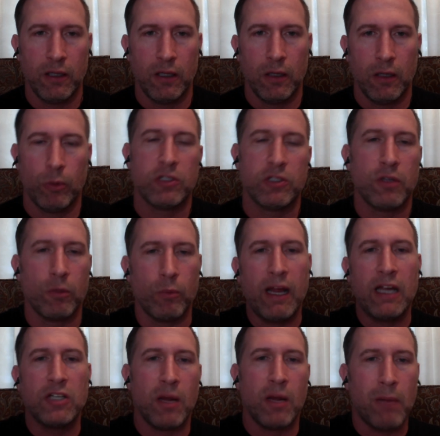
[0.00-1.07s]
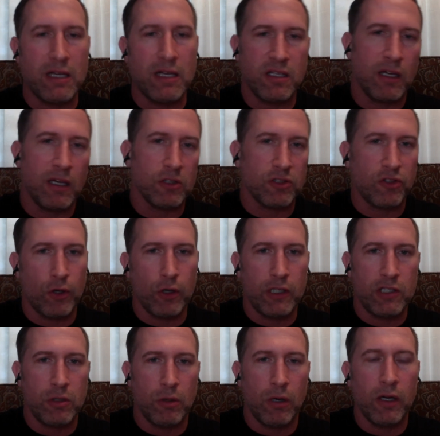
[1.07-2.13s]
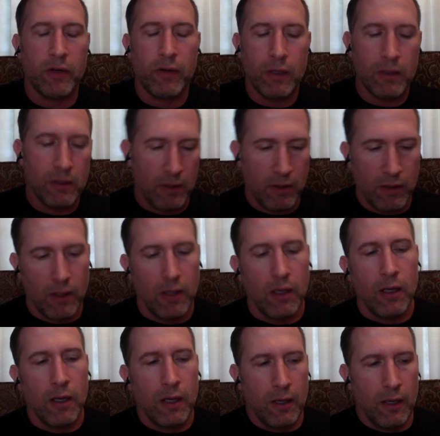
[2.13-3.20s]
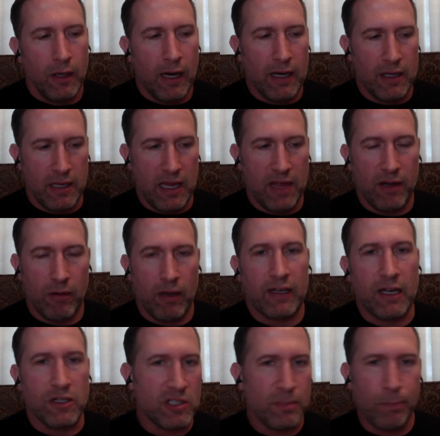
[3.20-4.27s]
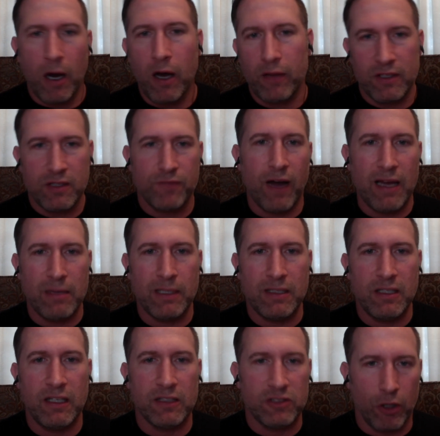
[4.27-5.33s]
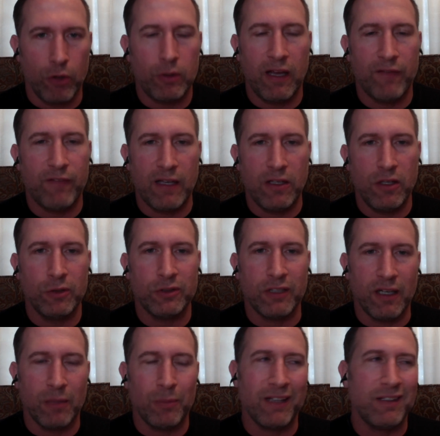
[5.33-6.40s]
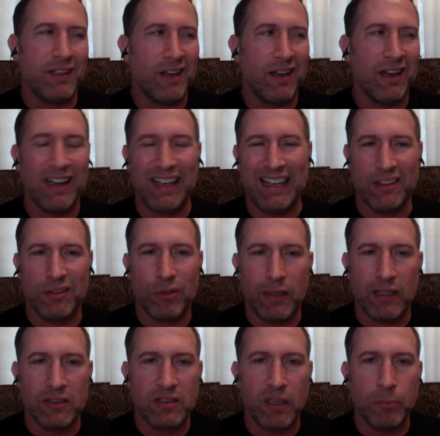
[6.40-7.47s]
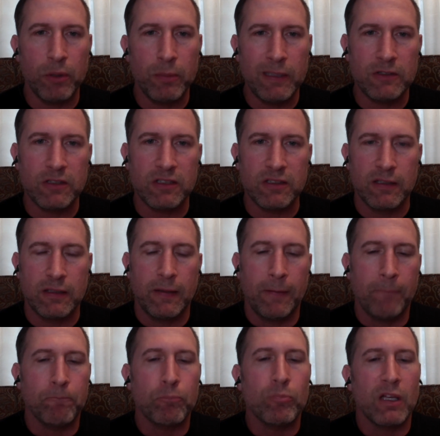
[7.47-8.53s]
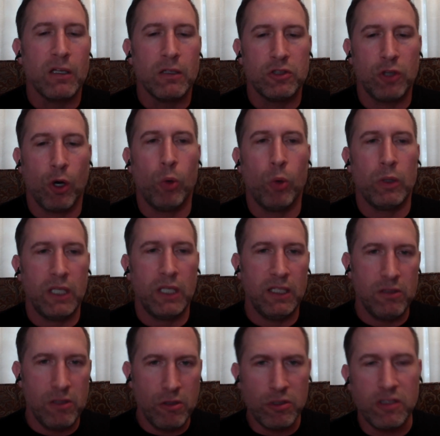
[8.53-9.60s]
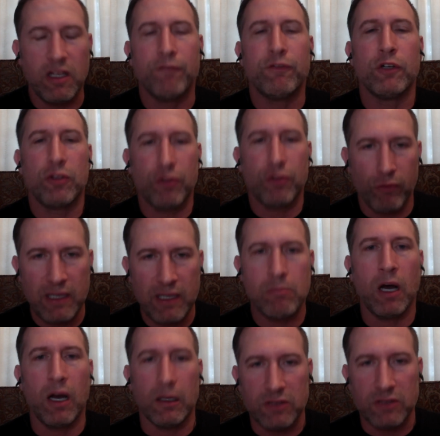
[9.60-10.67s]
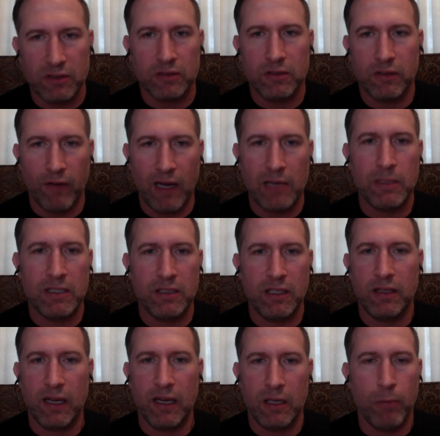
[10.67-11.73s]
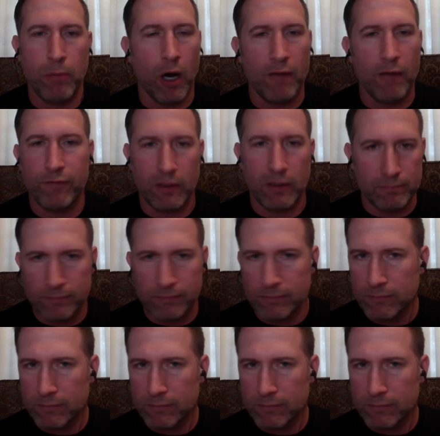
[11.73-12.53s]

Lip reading: which the range on my scale is 30 to 100. And they're like, I just bought this vitamin D. Is it okay if I use it? I'm like, yeah, I hate throwing out supplements. So he used it for 3 months, the vitamin D that he bought from,